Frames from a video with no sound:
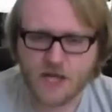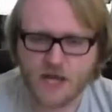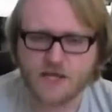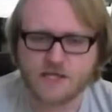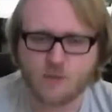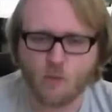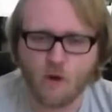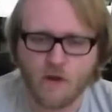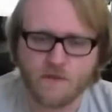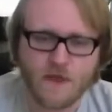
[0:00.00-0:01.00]
has
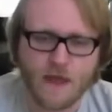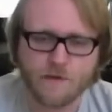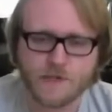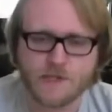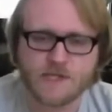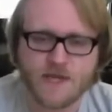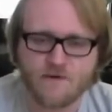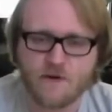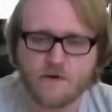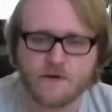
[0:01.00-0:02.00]

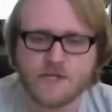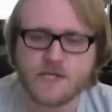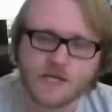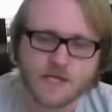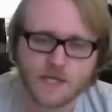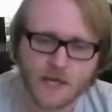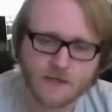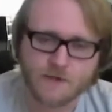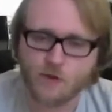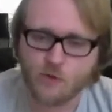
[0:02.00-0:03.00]

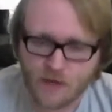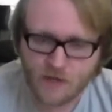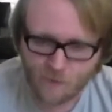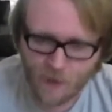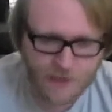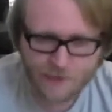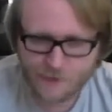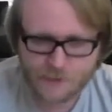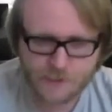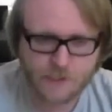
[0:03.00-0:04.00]
1,768 too many
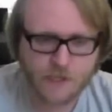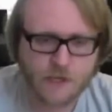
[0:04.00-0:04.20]
likes.